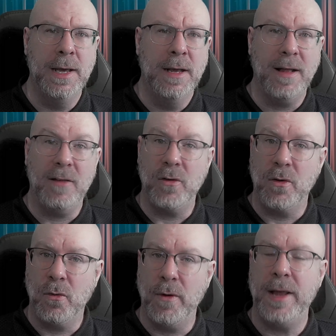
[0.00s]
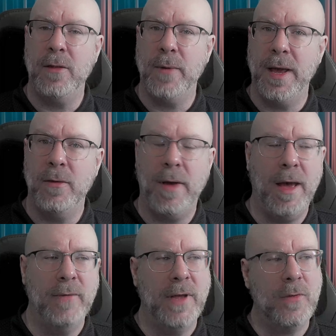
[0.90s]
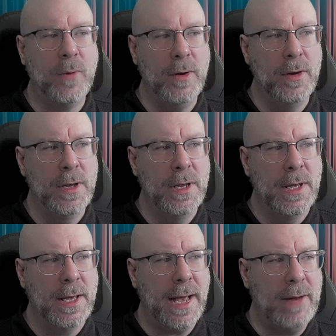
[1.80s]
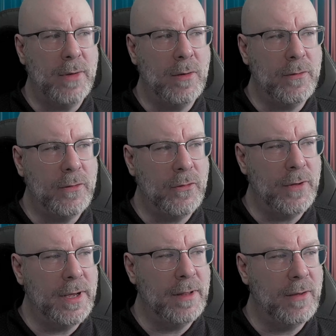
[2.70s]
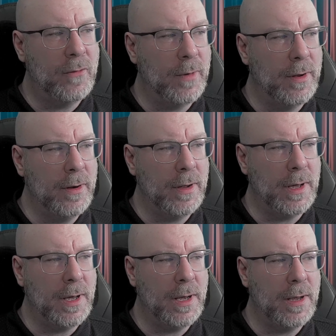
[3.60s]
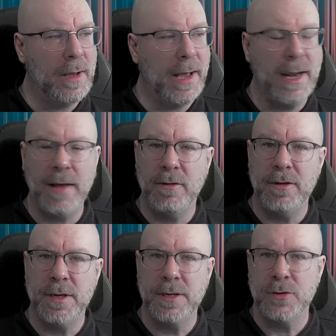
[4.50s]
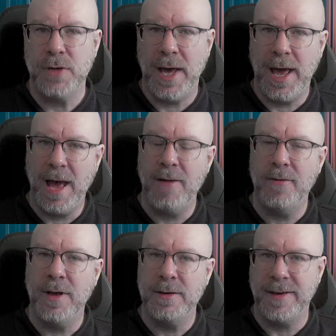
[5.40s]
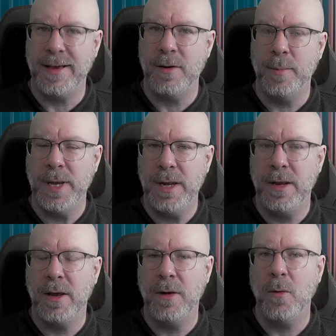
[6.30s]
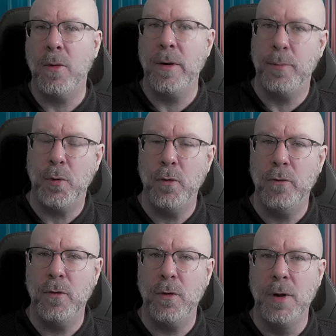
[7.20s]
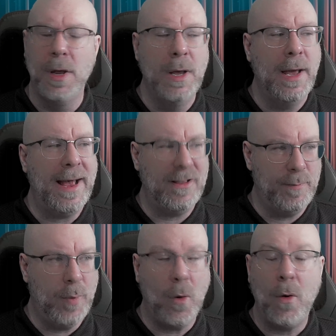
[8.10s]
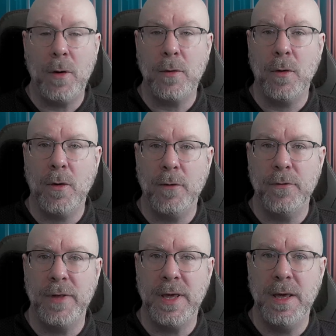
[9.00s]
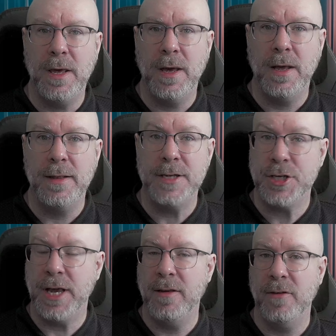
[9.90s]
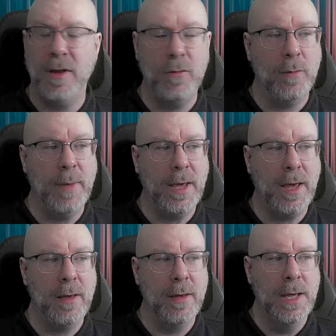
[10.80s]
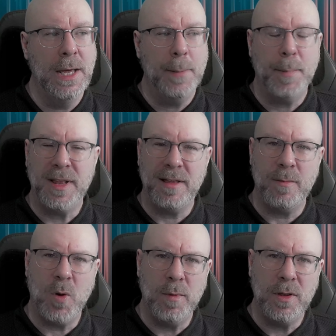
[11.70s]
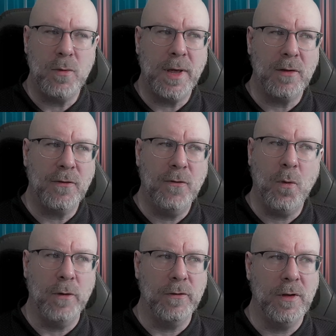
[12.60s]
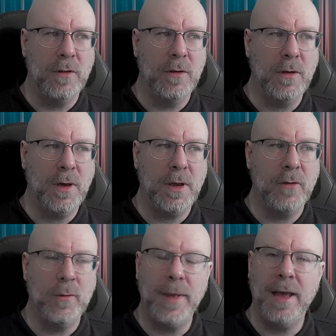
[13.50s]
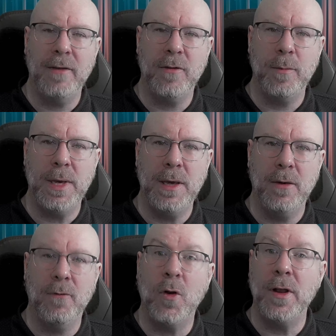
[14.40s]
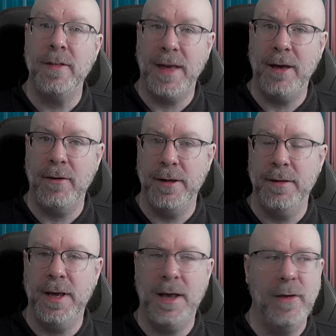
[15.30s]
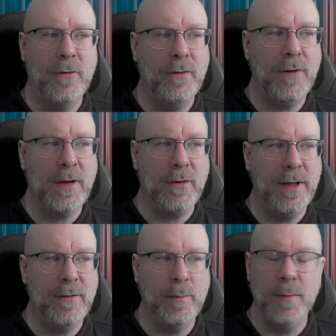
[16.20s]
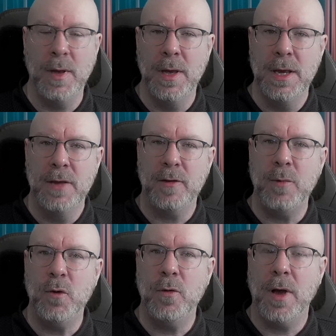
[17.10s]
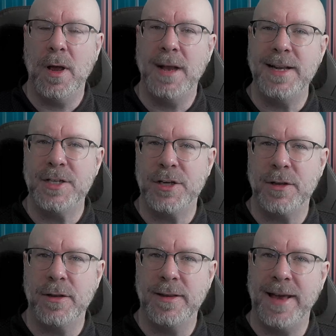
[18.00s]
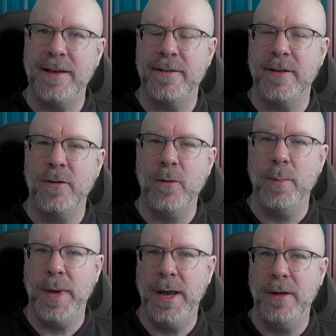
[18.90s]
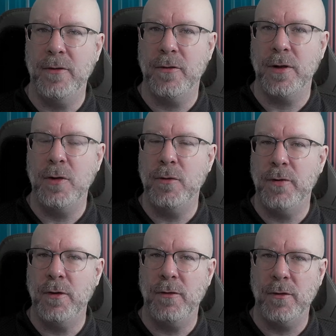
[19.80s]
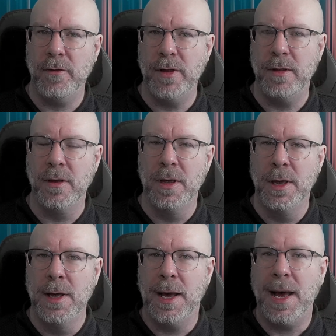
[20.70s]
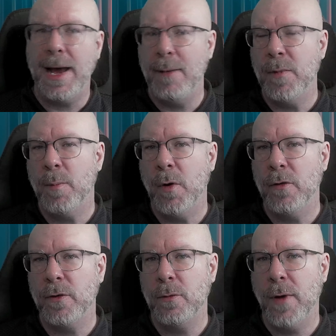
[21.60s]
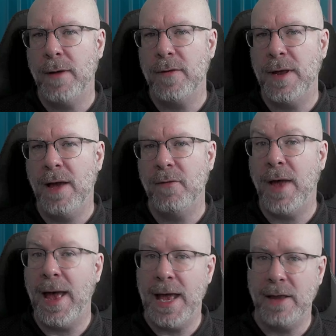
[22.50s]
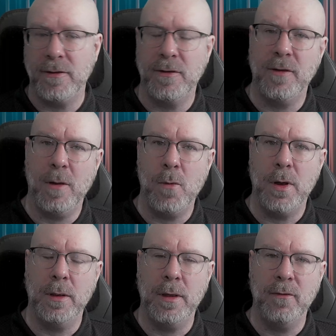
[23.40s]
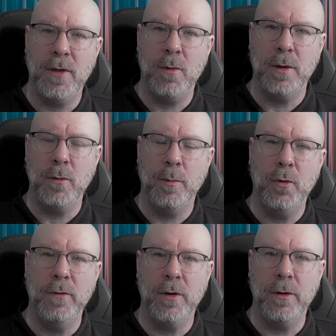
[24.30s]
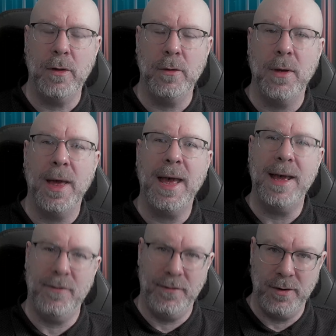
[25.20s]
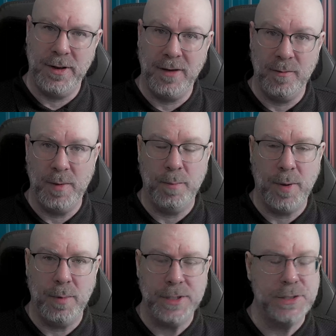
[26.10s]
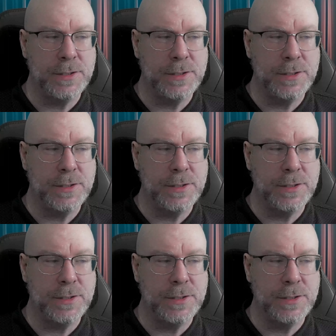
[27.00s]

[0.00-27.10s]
That's a great way to have that one. And you can also trigger this one and actually have a second opinion or approval as part of the changes that you're making. But at the moment, you cannot force it. So it has to be voluntary. So if I create some new addition text to a page, a new version of it, I'm the person who actually have to ask someone if they want to approve it or not after it has been published.